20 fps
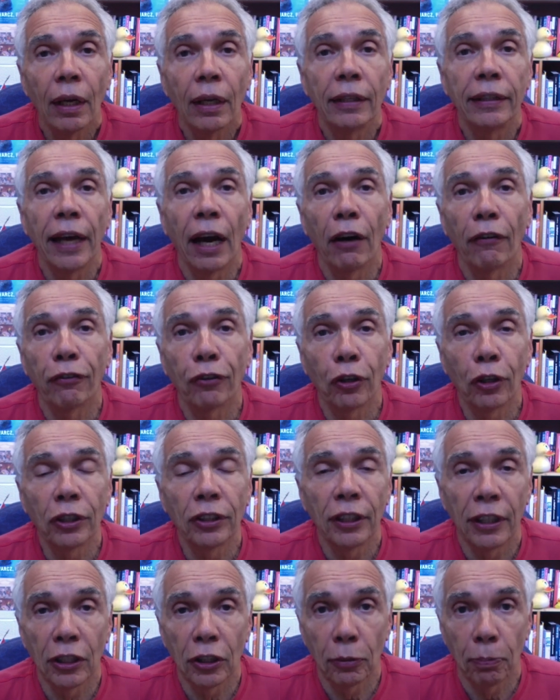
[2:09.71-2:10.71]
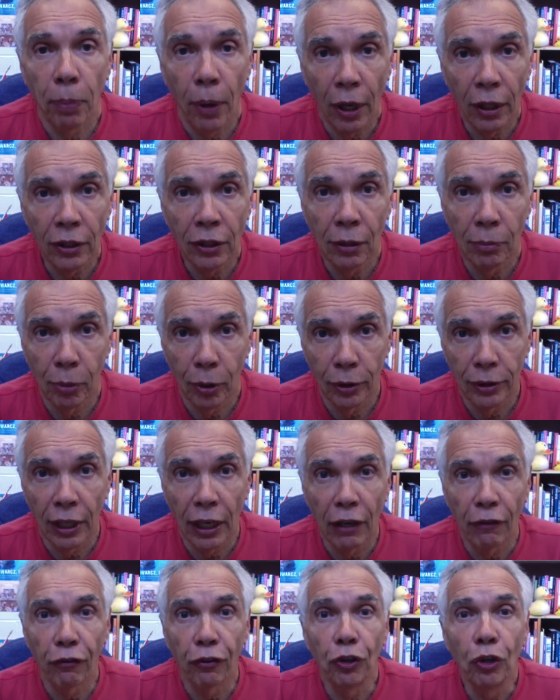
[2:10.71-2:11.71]
Now, of course, it is possible
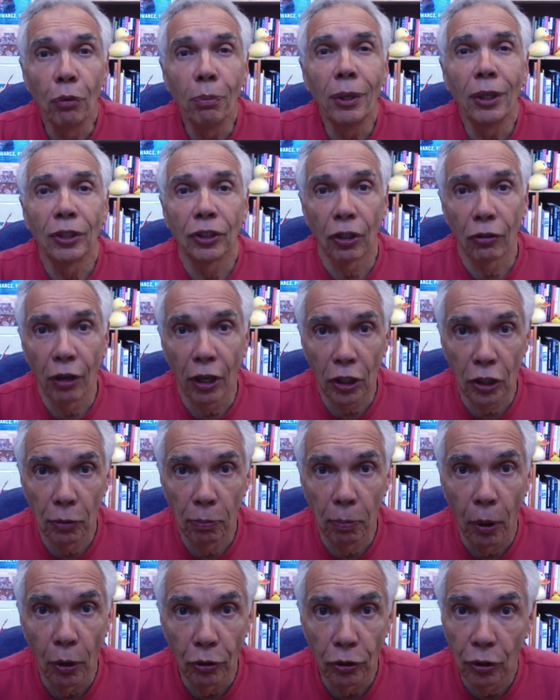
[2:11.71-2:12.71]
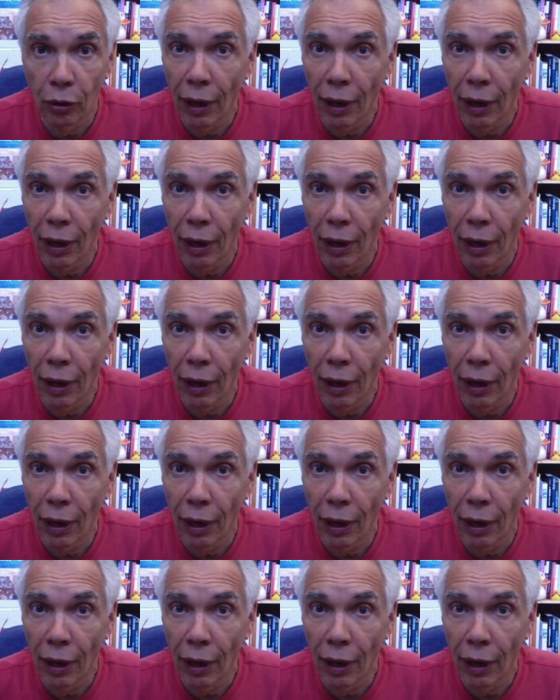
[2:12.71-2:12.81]
that if humans are exposed